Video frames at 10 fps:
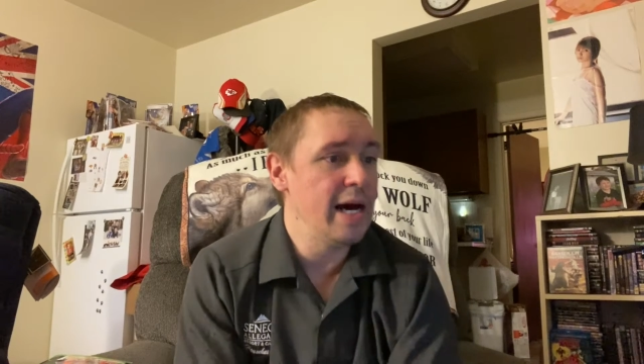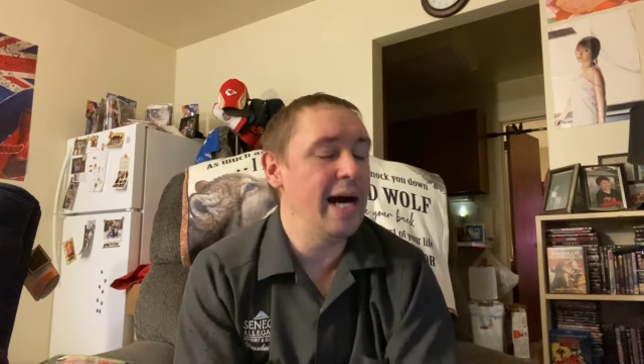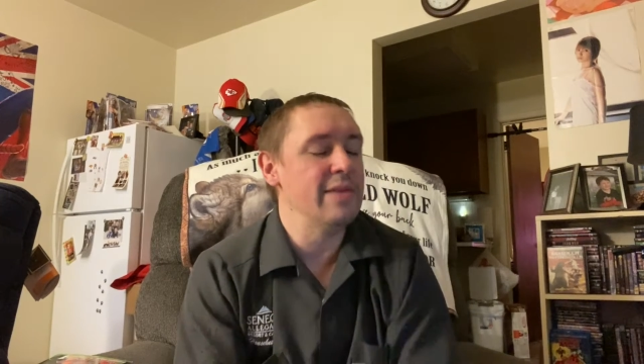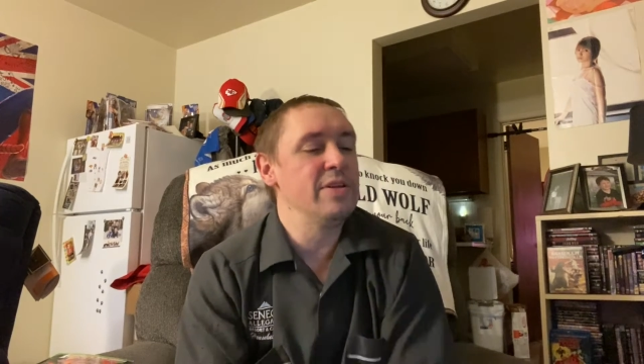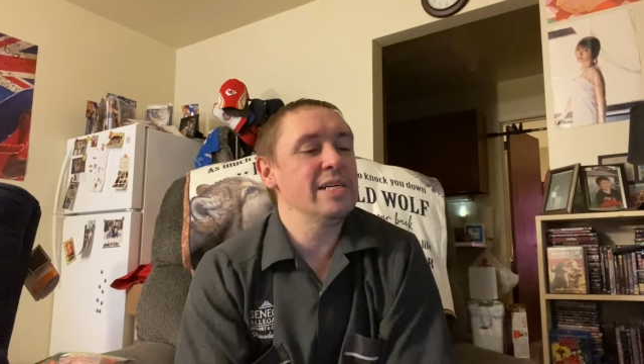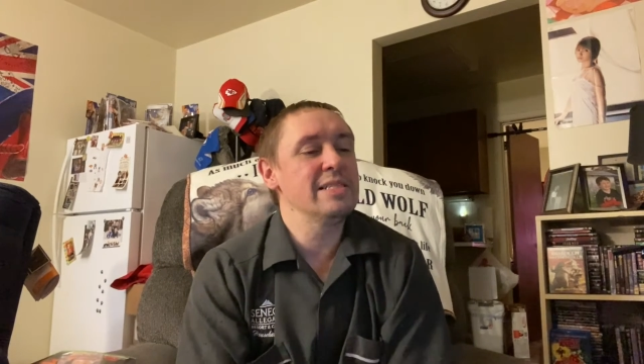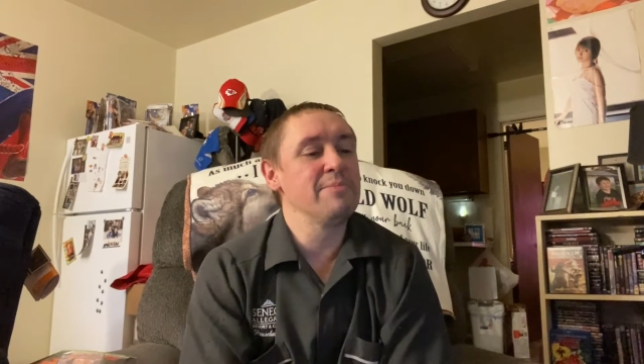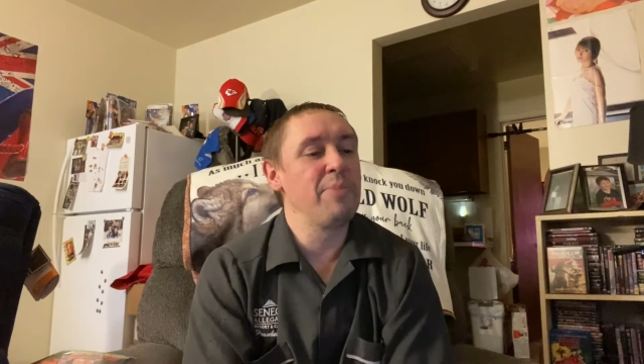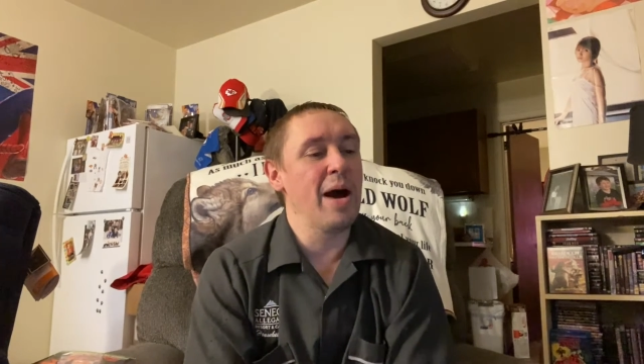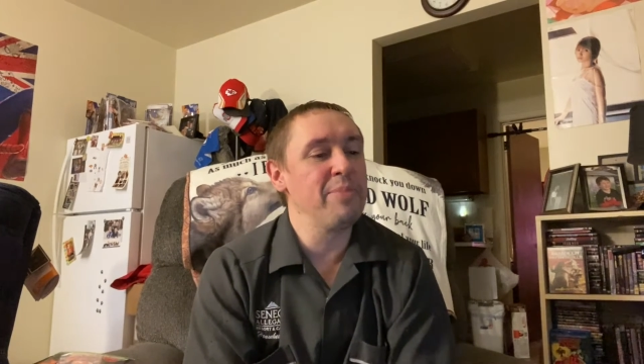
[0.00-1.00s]
Ah, the next
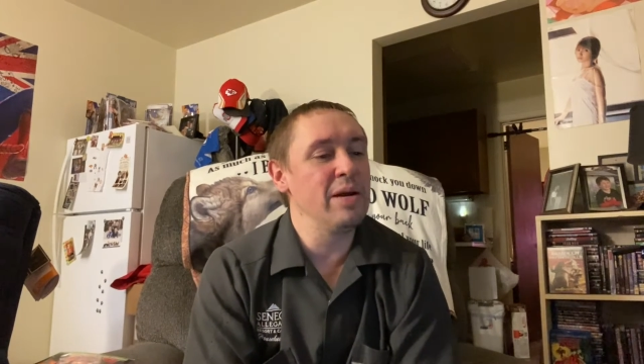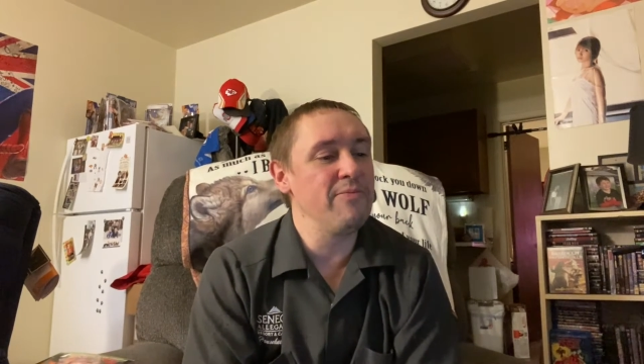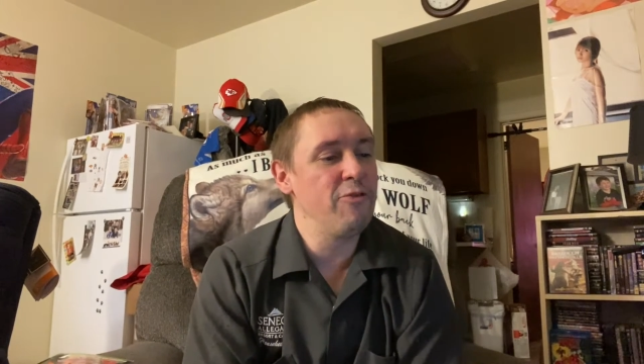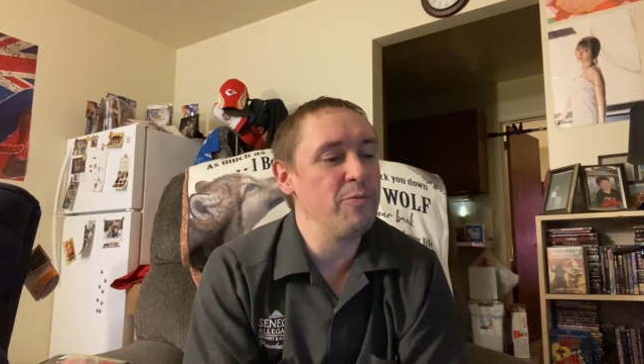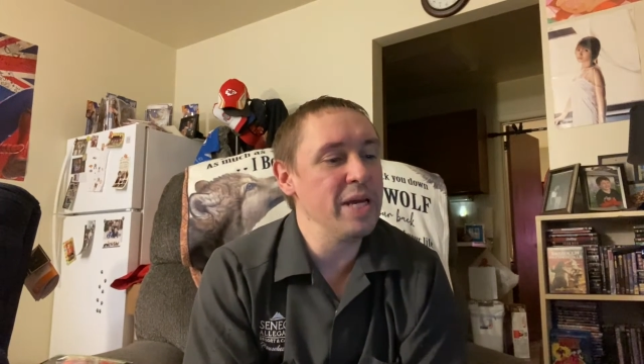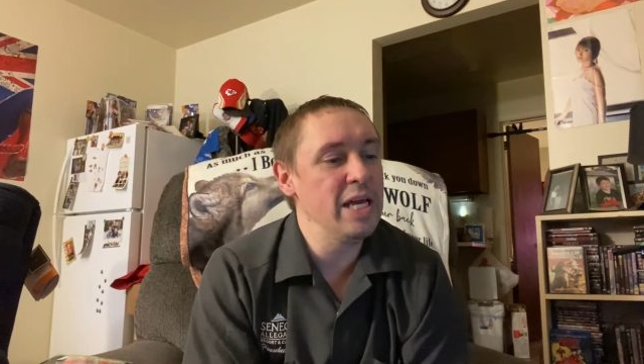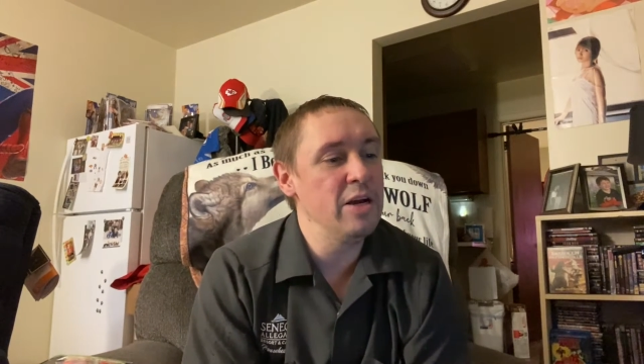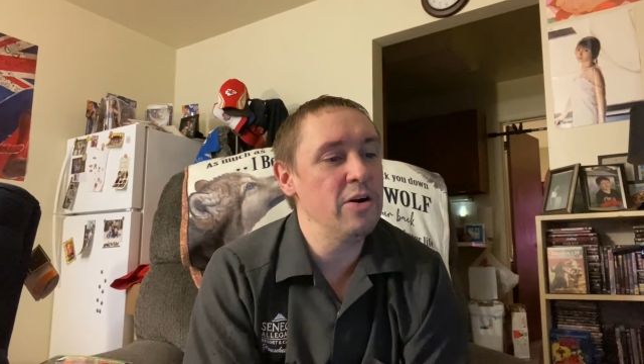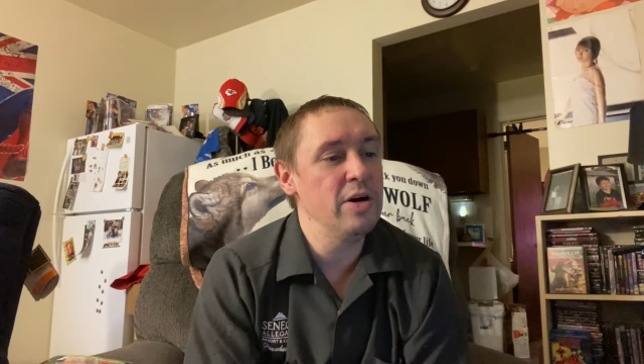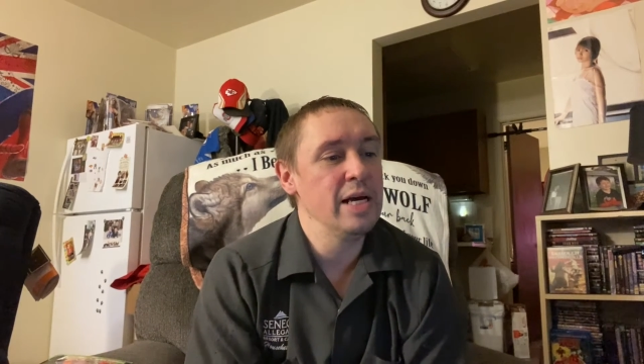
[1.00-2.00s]
thing popping up for me
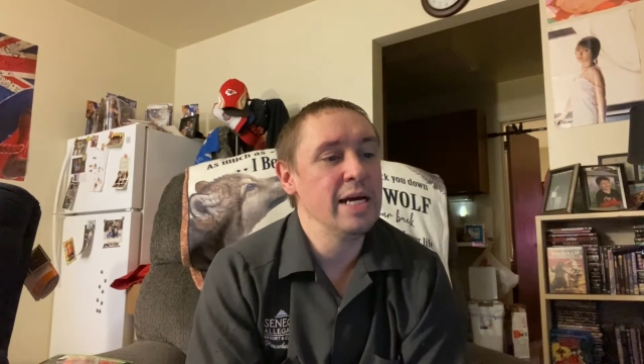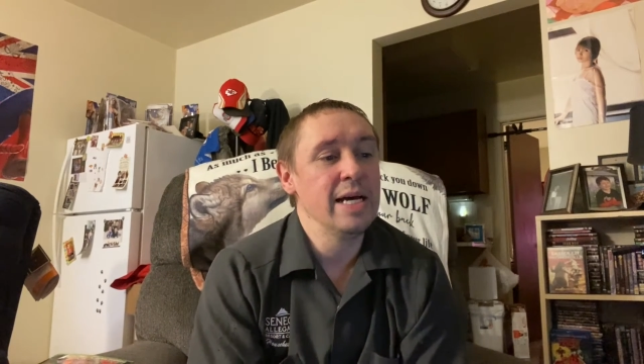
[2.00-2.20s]
here,